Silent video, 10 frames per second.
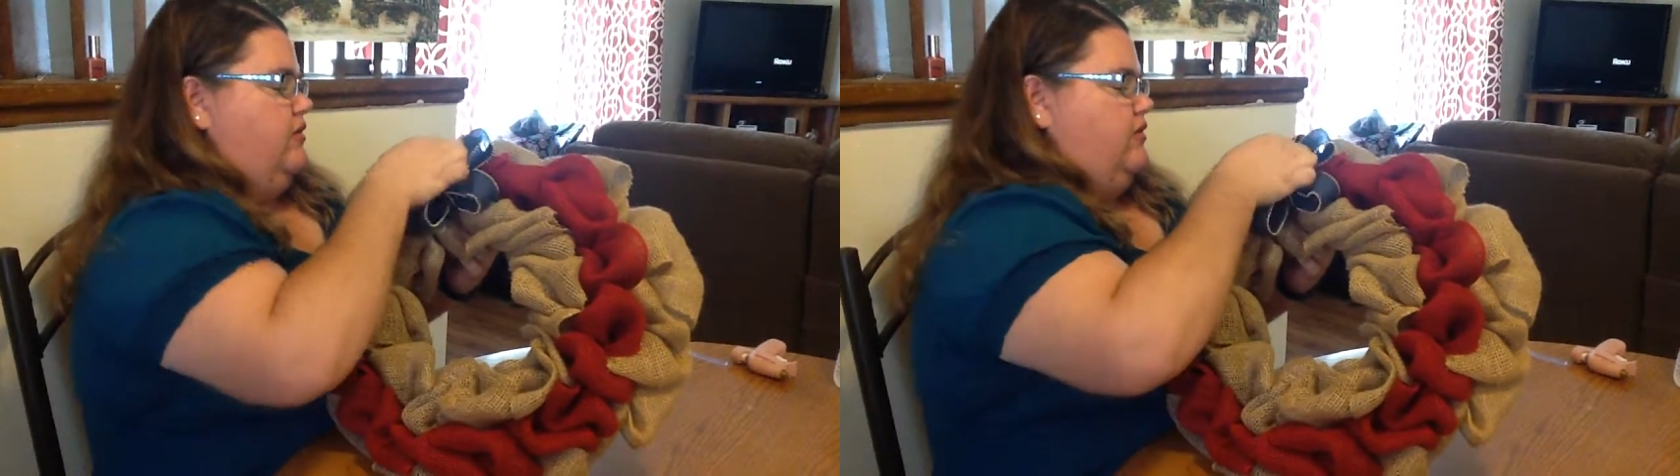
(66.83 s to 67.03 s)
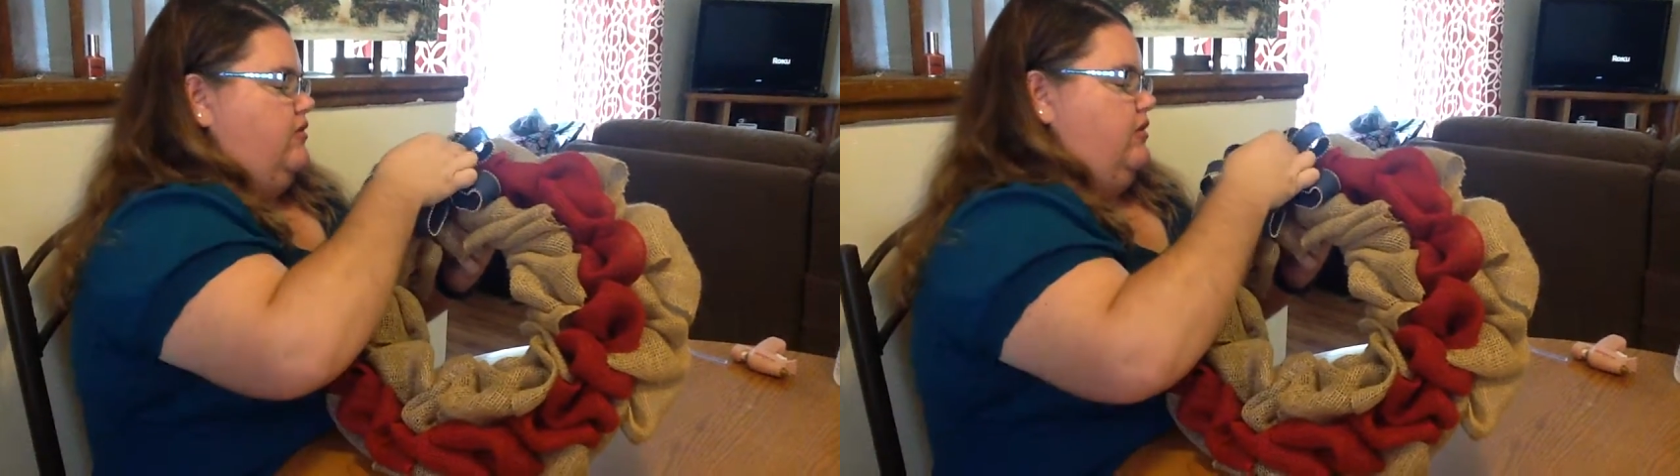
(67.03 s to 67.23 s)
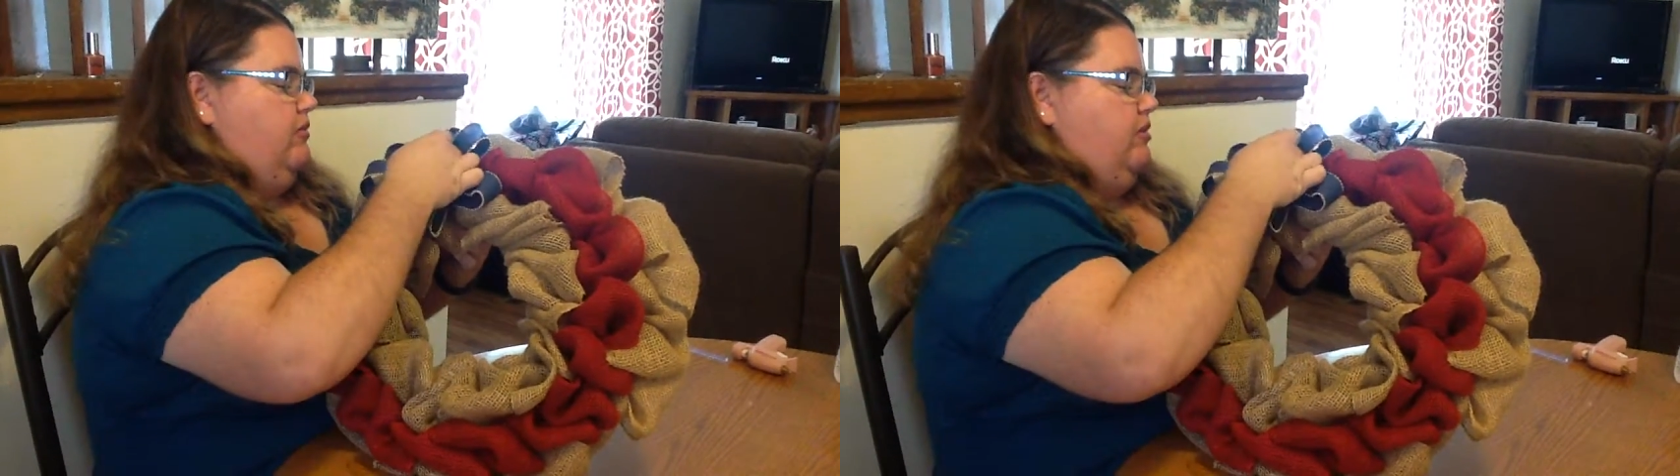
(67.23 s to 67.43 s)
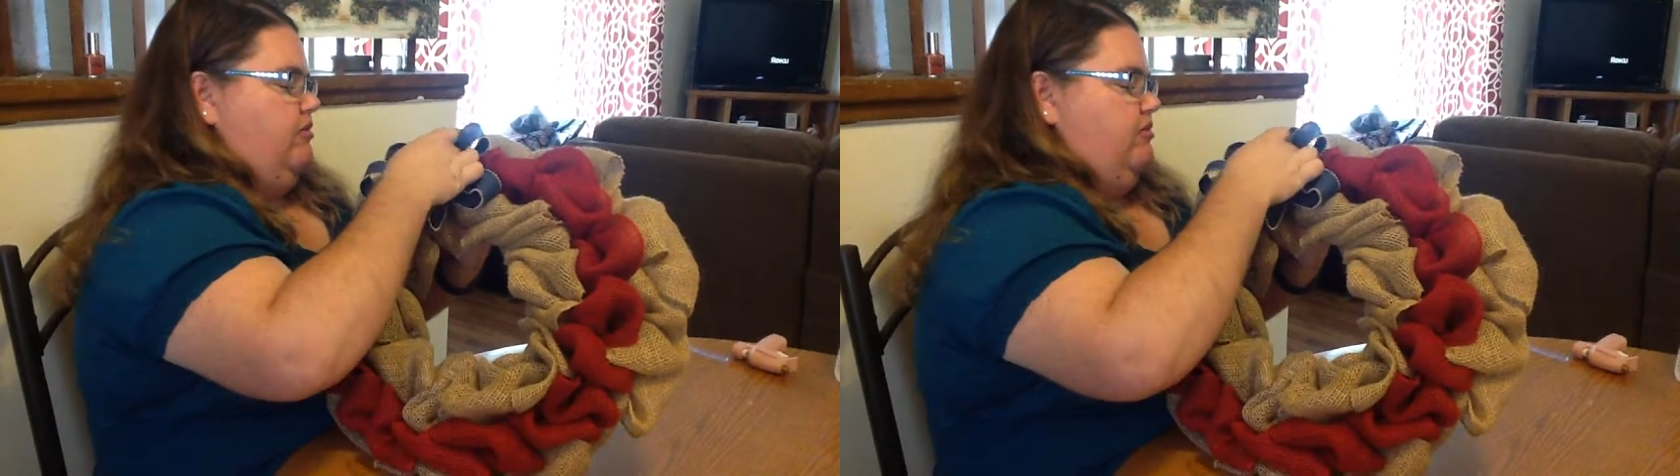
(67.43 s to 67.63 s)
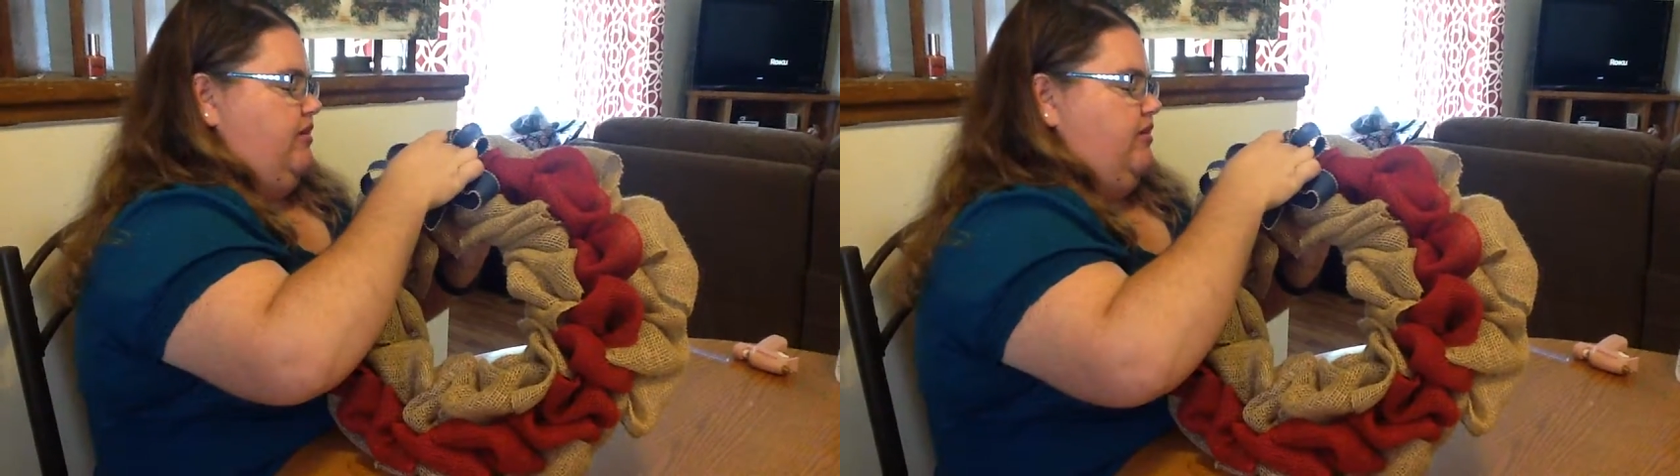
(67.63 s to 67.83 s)
So I'm going to
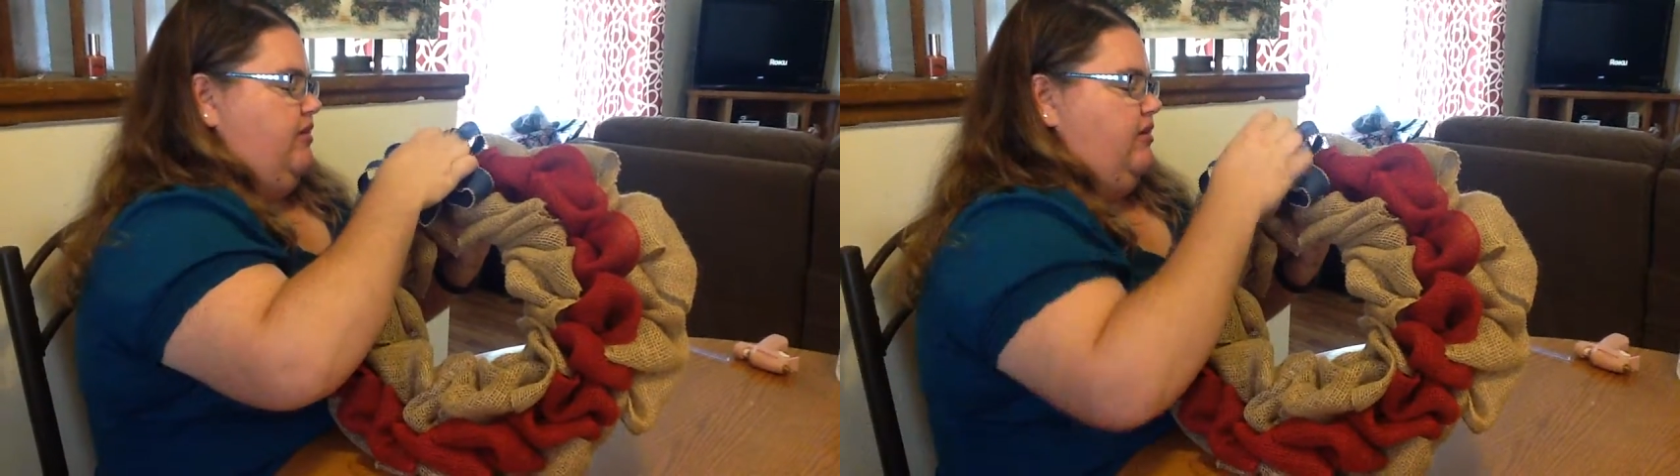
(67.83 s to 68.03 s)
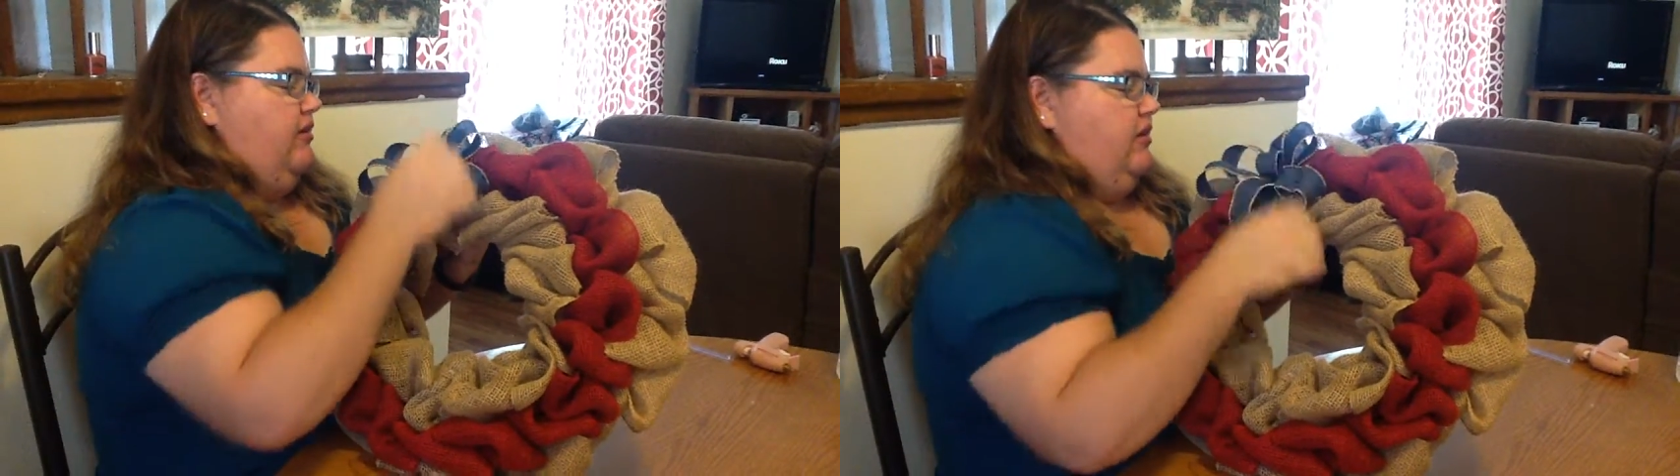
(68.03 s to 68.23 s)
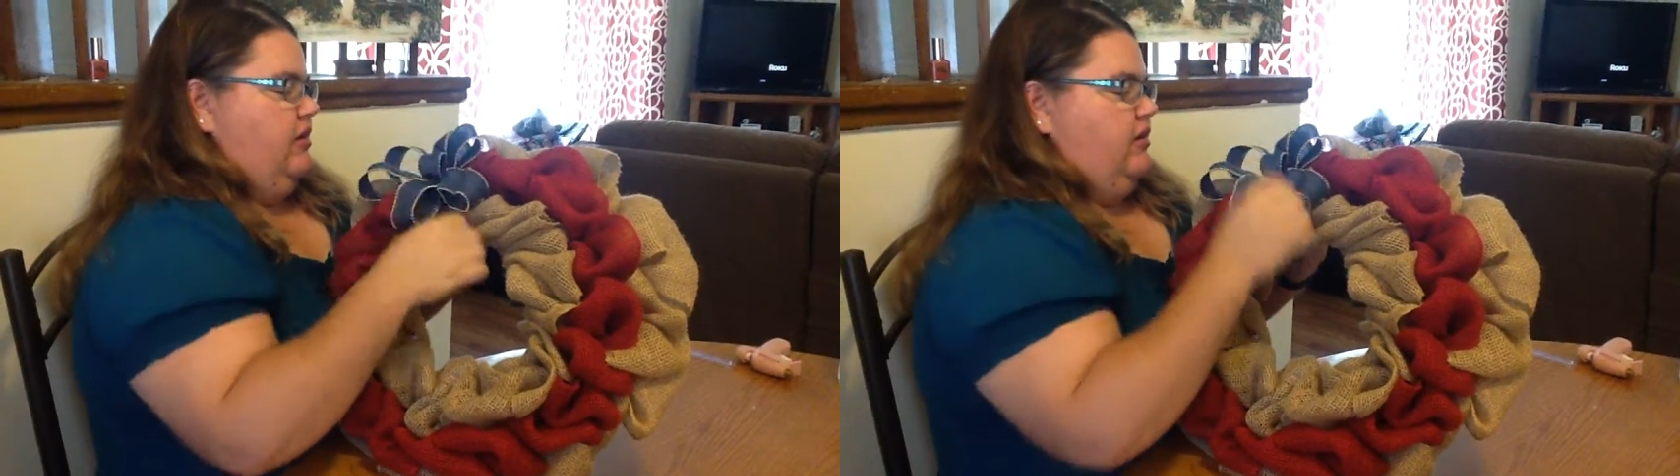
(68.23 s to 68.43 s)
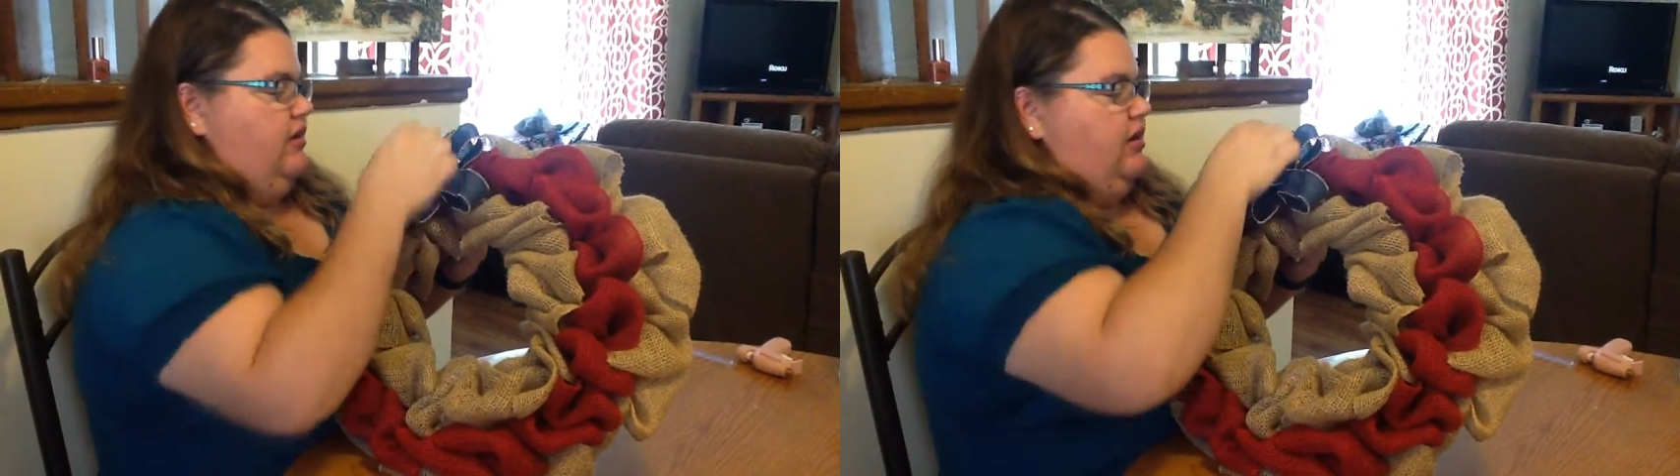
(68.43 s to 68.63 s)
put my center in here,